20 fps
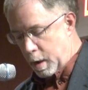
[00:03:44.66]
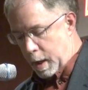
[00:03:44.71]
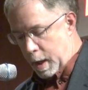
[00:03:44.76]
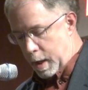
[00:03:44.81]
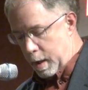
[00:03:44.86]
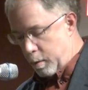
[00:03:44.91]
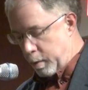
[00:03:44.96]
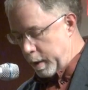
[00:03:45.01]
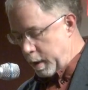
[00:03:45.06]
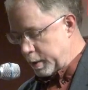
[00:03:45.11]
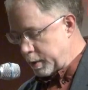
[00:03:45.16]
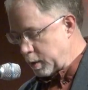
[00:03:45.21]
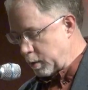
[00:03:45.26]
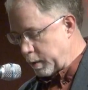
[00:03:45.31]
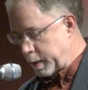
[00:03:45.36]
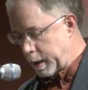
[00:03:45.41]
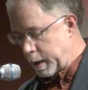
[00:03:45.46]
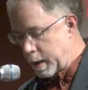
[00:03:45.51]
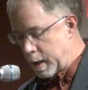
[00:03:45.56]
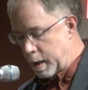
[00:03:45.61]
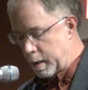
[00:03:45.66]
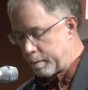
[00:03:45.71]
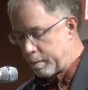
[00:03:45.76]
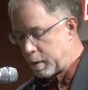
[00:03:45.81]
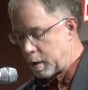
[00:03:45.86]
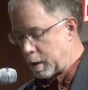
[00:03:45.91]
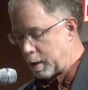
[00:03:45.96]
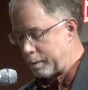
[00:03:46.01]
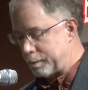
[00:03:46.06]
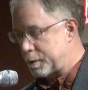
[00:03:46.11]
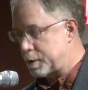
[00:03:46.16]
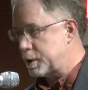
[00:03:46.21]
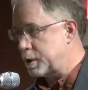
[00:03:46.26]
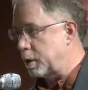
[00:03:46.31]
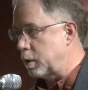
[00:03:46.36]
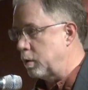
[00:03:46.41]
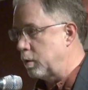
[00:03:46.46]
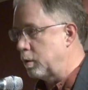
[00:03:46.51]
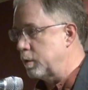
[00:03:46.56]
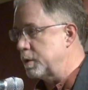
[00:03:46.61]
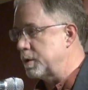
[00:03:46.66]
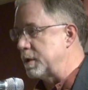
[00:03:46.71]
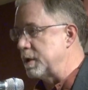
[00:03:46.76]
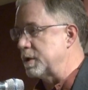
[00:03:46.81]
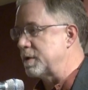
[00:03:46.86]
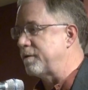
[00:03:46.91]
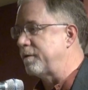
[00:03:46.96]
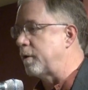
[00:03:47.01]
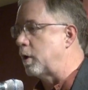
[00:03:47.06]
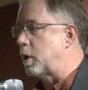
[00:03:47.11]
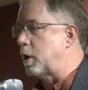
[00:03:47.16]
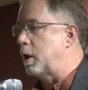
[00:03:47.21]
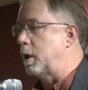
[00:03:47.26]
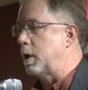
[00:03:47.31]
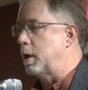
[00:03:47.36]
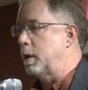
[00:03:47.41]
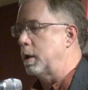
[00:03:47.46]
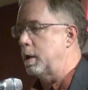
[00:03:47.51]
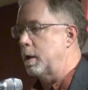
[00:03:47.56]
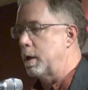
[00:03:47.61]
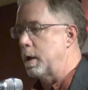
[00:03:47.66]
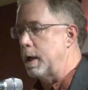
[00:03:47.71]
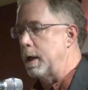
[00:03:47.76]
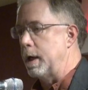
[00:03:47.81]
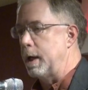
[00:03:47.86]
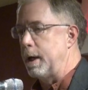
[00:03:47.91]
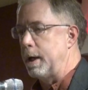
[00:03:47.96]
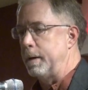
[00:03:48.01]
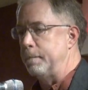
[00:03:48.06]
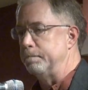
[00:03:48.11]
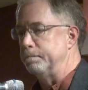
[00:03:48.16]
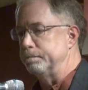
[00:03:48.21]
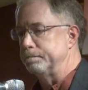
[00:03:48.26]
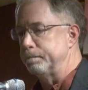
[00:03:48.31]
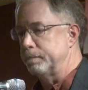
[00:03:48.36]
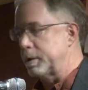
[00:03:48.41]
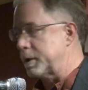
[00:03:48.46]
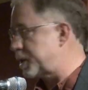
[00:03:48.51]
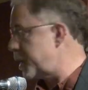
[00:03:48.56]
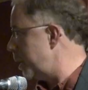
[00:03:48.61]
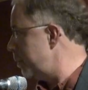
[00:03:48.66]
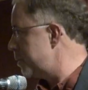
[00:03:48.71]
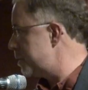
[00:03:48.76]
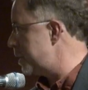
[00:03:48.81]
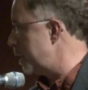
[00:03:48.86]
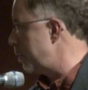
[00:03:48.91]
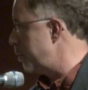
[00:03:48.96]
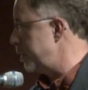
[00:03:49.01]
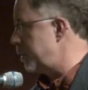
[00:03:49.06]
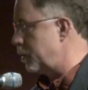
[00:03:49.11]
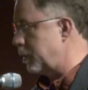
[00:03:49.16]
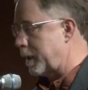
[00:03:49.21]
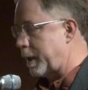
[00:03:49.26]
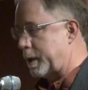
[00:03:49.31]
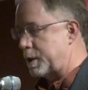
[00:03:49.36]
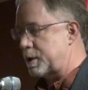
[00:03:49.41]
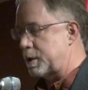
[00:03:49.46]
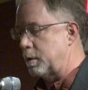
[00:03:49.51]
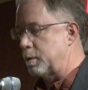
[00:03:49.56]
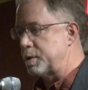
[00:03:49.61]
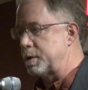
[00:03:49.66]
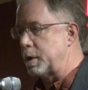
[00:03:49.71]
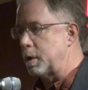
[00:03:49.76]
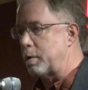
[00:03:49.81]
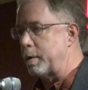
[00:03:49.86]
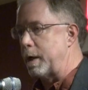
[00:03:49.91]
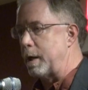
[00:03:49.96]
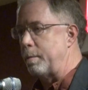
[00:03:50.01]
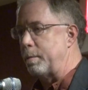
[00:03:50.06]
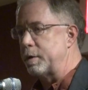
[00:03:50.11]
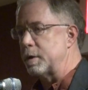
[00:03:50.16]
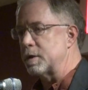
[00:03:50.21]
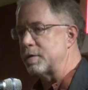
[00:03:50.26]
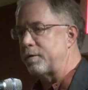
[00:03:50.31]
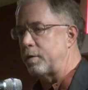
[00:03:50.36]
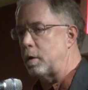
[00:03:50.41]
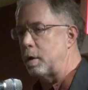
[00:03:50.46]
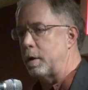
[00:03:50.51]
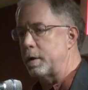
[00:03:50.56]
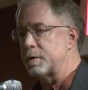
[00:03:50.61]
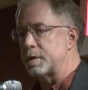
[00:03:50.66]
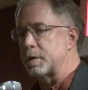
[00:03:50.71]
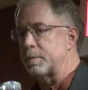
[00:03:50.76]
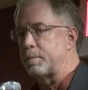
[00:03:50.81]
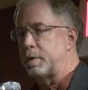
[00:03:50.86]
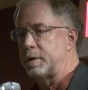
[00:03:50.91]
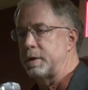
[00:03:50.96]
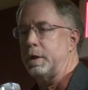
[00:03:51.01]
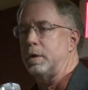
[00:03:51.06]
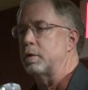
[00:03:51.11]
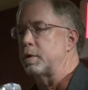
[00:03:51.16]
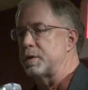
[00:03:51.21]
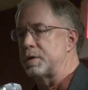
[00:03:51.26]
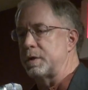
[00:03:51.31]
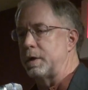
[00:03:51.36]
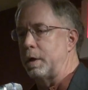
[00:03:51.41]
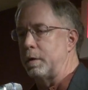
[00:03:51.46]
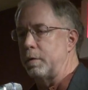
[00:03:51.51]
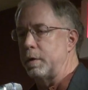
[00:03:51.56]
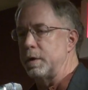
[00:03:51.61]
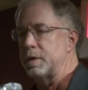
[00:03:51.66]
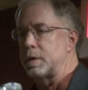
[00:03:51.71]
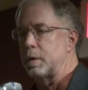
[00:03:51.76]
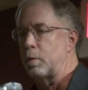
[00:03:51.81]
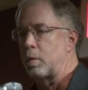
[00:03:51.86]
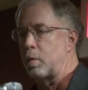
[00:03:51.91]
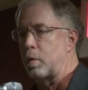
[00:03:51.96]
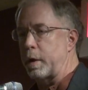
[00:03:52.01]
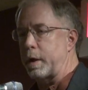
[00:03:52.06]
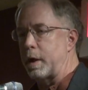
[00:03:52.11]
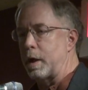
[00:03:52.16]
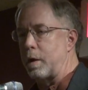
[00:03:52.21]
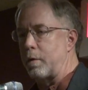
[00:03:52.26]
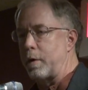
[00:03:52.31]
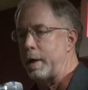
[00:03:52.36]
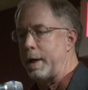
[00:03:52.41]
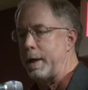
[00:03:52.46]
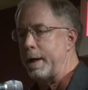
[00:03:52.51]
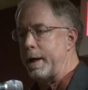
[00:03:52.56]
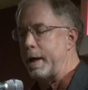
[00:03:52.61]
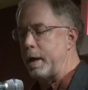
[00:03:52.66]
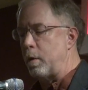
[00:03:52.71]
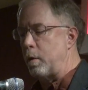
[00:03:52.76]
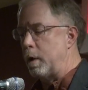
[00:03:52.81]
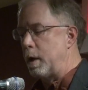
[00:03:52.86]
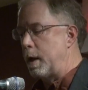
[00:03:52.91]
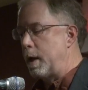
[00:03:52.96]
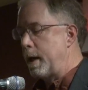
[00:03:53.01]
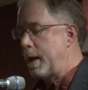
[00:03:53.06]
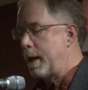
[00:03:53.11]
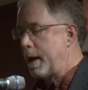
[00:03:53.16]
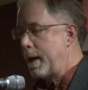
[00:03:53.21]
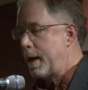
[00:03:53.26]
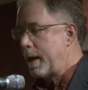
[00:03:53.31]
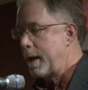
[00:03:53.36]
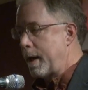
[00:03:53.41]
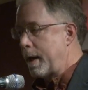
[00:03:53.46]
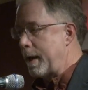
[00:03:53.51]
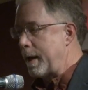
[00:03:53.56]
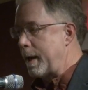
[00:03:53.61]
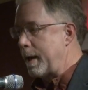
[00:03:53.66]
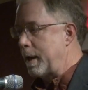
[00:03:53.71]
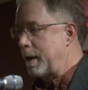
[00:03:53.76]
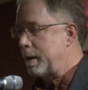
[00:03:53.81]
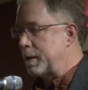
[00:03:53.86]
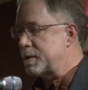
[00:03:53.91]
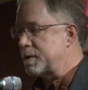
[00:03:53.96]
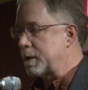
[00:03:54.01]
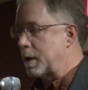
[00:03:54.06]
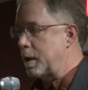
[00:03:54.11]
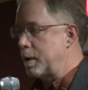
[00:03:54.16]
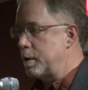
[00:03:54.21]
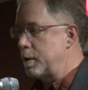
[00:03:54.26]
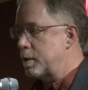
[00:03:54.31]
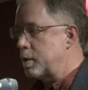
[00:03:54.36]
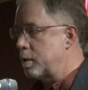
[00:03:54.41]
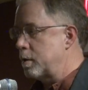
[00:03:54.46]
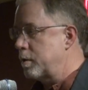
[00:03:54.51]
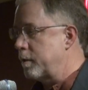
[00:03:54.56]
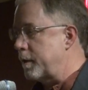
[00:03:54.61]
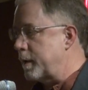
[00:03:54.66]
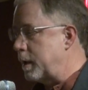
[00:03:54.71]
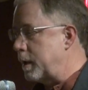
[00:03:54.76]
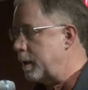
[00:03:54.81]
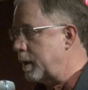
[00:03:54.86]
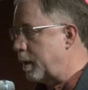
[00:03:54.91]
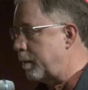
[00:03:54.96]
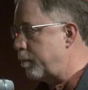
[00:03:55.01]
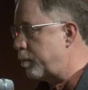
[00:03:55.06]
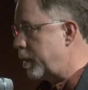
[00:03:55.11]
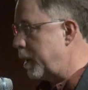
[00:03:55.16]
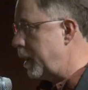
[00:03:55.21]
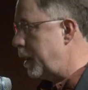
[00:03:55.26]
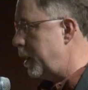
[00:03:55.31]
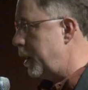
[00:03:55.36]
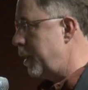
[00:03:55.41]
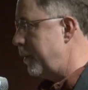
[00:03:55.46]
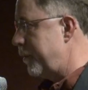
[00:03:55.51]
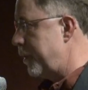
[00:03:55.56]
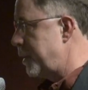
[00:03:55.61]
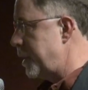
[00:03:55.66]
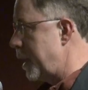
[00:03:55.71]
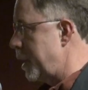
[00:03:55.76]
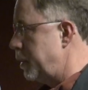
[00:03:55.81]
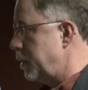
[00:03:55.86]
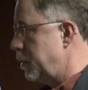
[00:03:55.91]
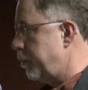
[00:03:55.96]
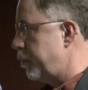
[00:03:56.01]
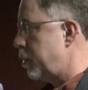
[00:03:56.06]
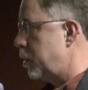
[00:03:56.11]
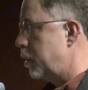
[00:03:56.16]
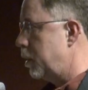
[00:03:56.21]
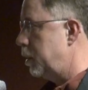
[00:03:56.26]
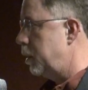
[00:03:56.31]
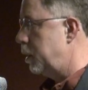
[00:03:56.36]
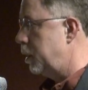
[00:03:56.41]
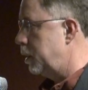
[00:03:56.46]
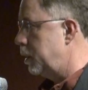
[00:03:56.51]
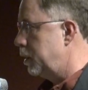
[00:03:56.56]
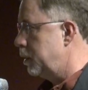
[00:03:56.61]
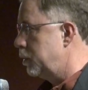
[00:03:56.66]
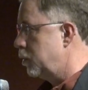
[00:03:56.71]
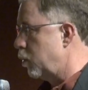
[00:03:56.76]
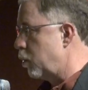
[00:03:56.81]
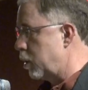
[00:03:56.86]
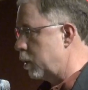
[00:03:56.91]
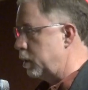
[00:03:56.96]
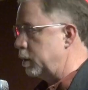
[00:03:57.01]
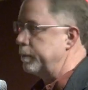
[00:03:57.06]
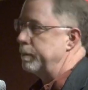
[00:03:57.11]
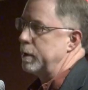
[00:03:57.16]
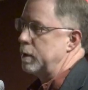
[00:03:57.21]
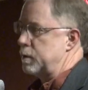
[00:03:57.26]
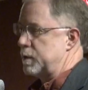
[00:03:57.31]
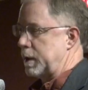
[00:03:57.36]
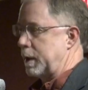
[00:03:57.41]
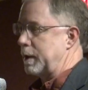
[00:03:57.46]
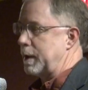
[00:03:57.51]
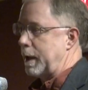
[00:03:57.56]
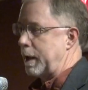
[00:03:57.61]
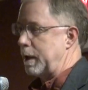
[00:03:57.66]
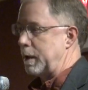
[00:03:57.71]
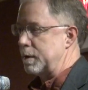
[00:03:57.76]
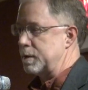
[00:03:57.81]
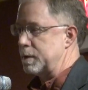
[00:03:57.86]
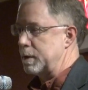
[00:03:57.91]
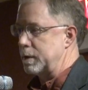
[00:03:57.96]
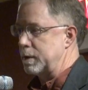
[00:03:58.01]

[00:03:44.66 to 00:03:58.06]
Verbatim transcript: Uh, we are doing a number of shows this fall. Um, as James said, we do a lot of shows year round, but this fall there's a particular series that we're working on right now, and it's under the umbrella of the Daniel Pearl World Music Days.